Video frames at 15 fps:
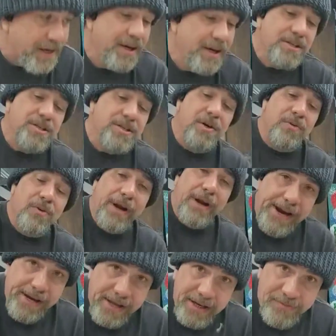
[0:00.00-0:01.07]
So
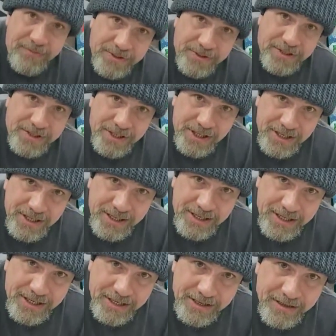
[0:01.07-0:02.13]
Rick, if you're still in
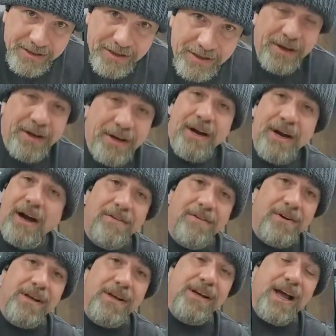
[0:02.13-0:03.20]
here, I've
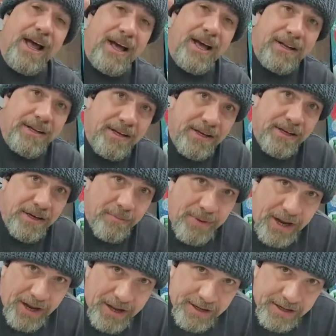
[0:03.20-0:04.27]
only got
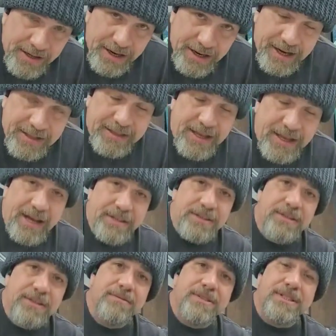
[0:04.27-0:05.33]
about
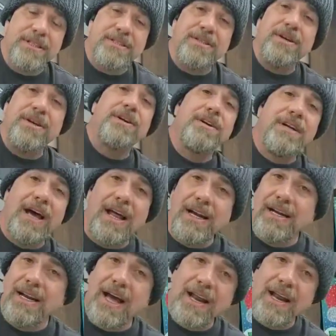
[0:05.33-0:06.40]

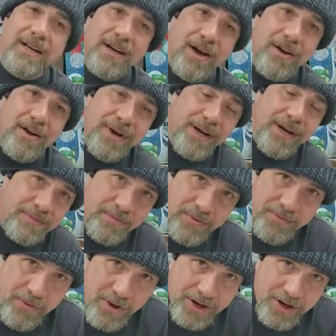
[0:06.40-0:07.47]
8,699 to go, man,
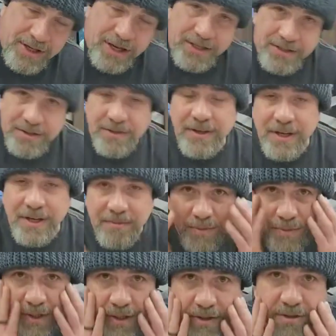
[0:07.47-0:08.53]
before I catch you. And
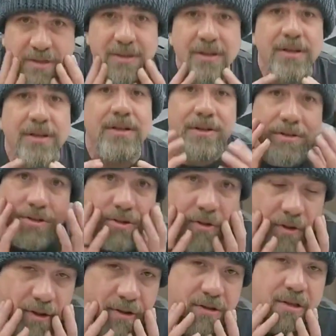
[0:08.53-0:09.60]
my beard's still a little
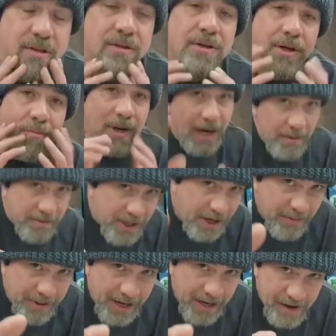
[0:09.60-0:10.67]
short too. But I'm
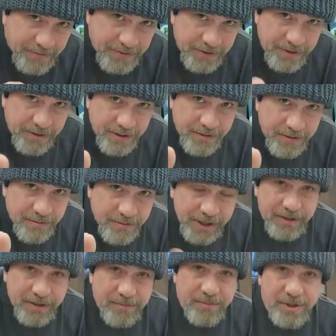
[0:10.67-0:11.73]
coming after you,
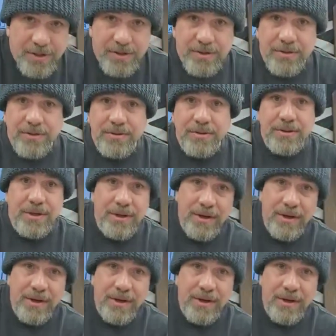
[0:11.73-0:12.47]
Rick the Muse.